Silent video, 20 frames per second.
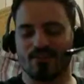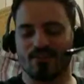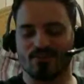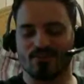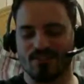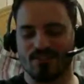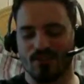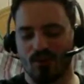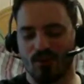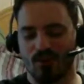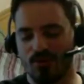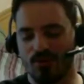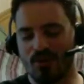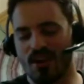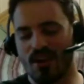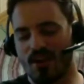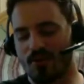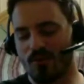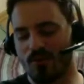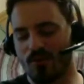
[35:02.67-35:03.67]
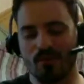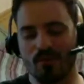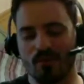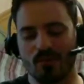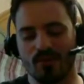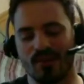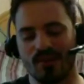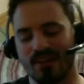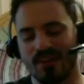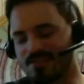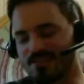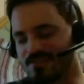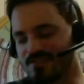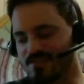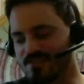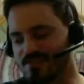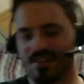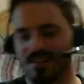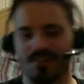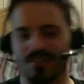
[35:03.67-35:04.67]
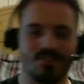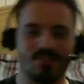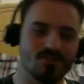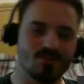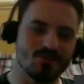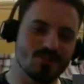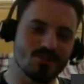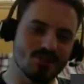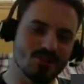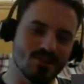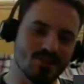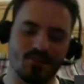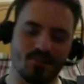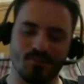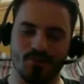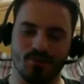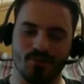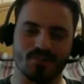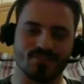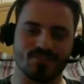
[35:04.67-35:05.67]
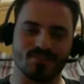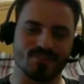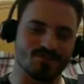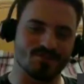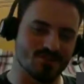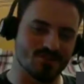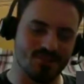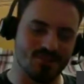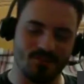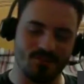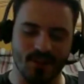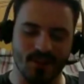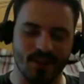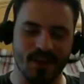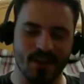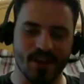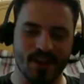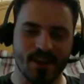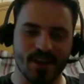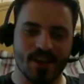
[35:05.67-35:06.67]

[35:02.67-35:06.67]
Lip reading: there's this whole thing where people like to just say, "Oh, look, hypocrites" or something.